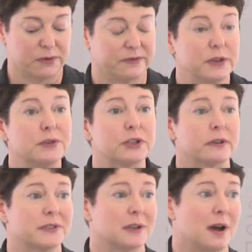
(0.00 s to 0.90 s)
for the future
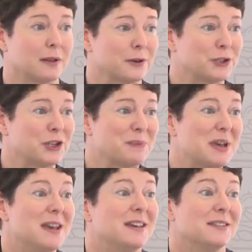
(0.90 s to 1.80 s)
of scholarship
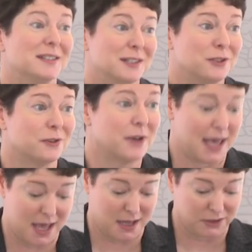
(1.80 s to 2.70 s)
in the digital
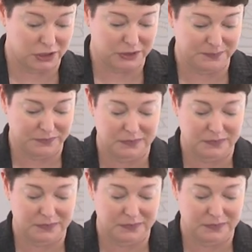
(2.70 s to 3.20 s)
age.